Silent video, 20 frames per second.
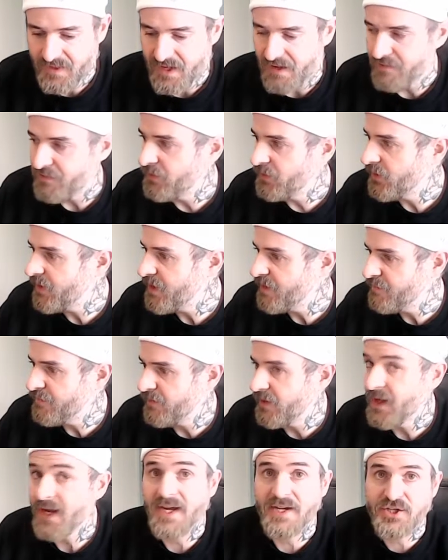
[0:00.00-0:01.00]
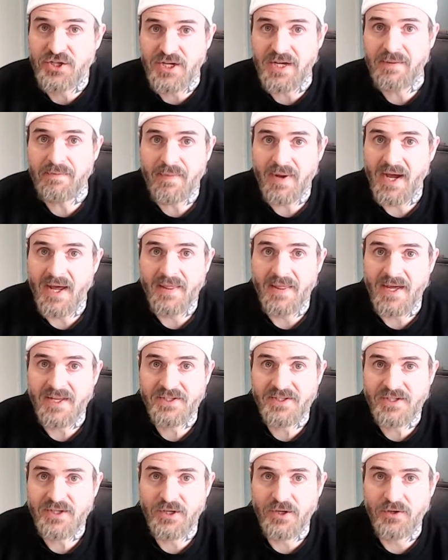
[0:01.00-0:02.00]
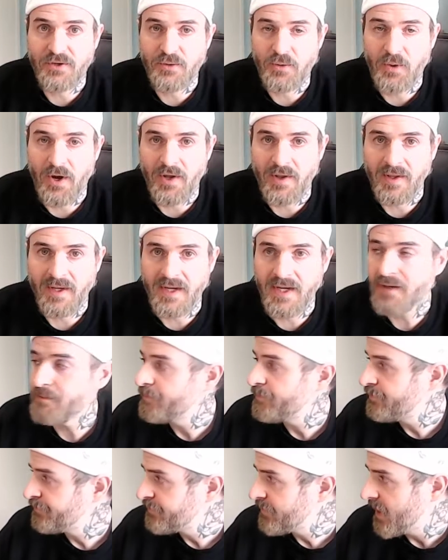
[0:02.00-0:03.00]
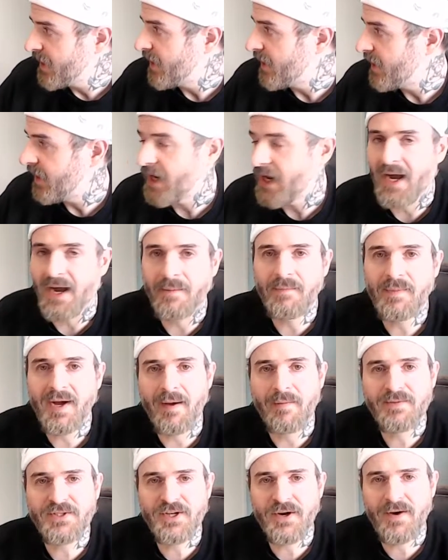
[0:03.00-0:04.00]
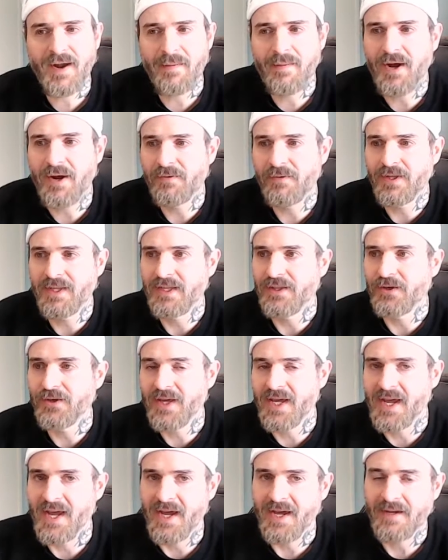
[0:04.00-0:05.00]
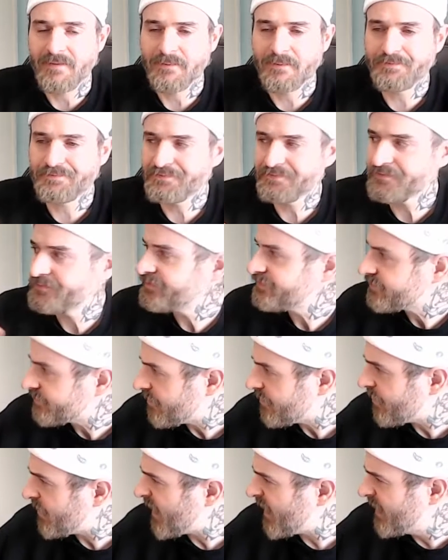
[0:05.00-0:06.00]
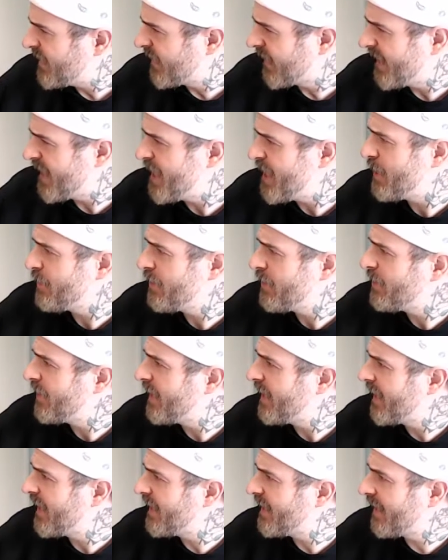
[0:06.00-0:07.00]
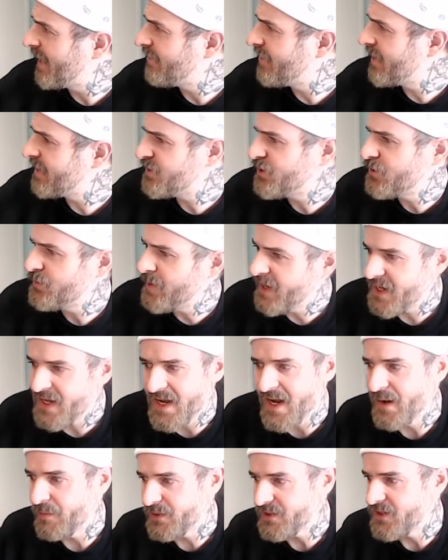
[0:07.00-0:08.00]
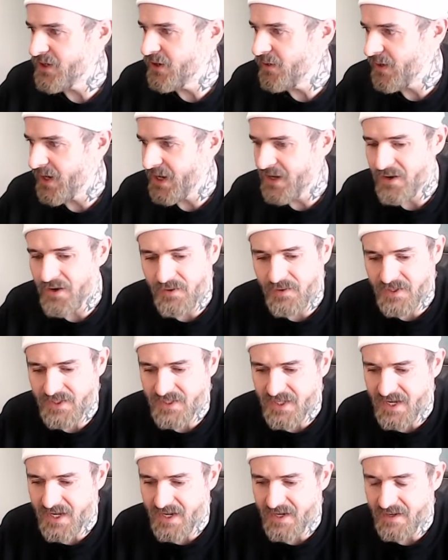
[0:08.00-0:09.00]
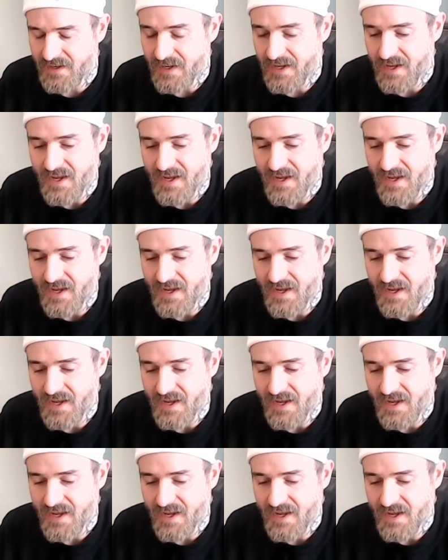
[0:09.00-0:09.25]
If you're looking for like a cheap pen that's good quality, I'm sorry I'm not really looking at the camera. I've got too many cameras going, I noticed that.